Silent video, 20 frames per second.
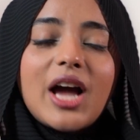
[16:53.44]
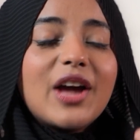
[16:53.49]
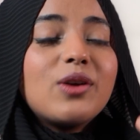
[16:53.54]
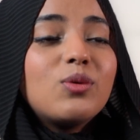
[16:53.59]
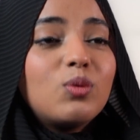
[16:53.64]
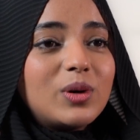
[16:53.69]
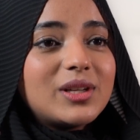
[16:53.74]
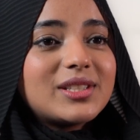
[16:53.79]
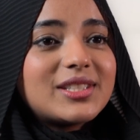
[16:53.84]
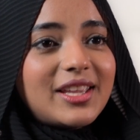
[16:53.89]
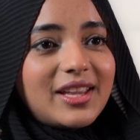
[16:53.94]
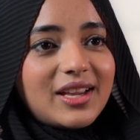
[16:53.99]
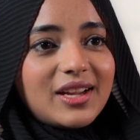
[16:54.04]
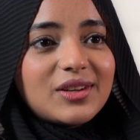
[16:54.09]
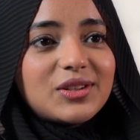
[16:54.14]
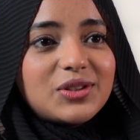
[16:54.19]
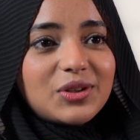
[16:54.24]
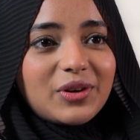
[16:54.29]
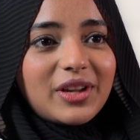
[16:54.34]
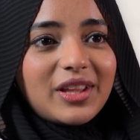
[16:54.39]
I was here
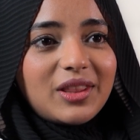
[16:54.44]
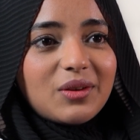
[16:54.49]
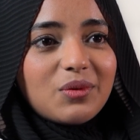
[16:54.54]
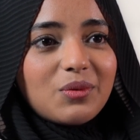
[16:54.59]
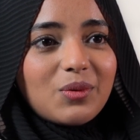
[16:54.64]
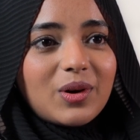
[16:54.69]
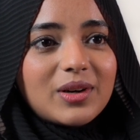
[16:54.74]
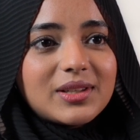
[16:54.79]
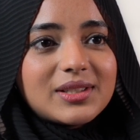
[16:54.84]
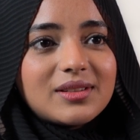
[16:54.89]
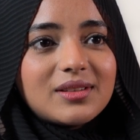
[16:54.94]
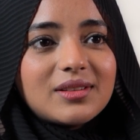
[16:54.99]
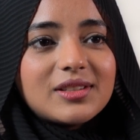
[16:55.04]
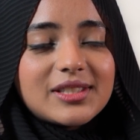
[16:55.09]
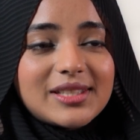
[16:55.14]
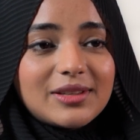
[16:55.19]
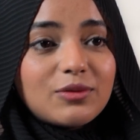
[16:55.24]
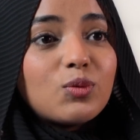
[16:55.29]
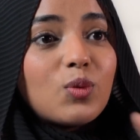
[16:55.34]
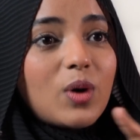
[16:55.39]
during the war
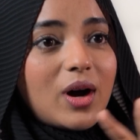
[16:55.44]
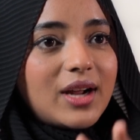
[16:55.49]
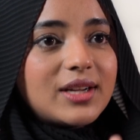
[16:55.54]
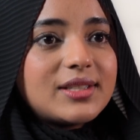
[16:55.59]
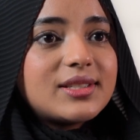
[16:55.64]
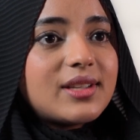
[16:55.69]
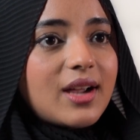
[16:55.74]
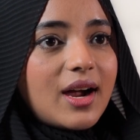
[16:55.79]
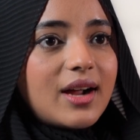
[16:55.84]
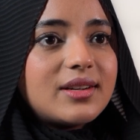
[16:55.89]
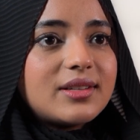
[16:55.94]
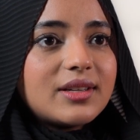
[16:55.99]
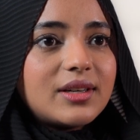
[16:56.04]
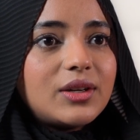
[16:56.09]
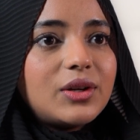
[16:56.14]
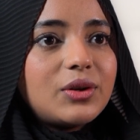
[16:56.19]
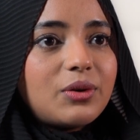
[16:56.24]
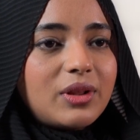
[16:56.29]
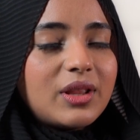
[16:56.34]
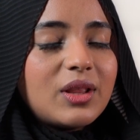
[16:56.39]

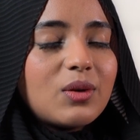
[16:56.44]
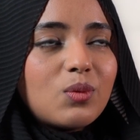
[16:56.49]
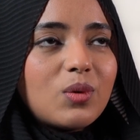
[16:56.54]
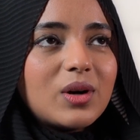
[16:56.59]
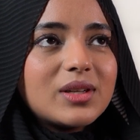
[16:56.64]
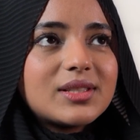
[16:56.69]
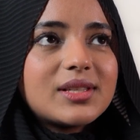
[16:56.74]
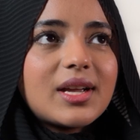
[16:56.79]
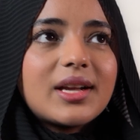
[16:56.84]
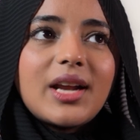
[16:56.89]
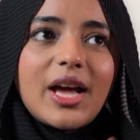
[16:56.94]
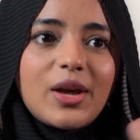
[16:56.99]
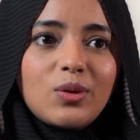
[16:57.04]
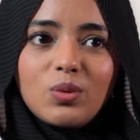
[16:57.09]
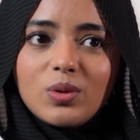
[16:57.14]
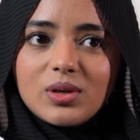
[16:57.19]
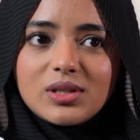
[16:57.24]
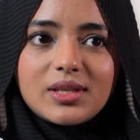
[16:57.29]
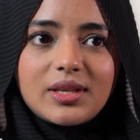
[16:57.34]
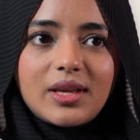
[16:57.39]
started. During the war started, I
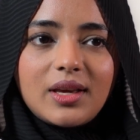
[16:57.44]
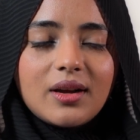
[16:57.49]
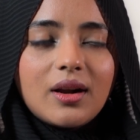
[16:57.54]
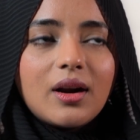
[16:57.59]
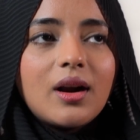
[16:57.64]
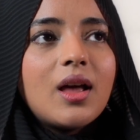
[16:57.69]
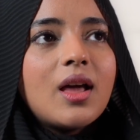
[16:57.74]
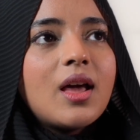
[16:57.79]
was here.